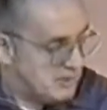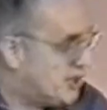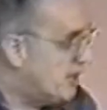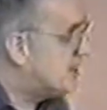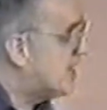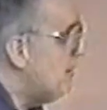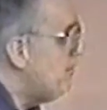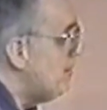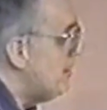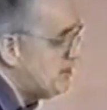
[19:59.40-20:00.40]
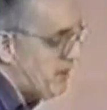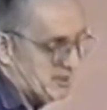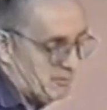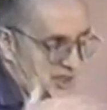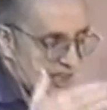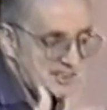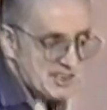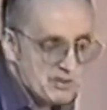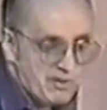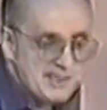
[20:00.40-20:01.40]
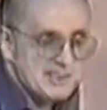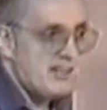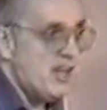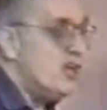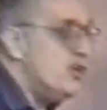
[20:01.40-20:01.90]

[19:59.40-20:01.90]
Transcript: But so there's going to be a resurrection. When Jesus Christ said,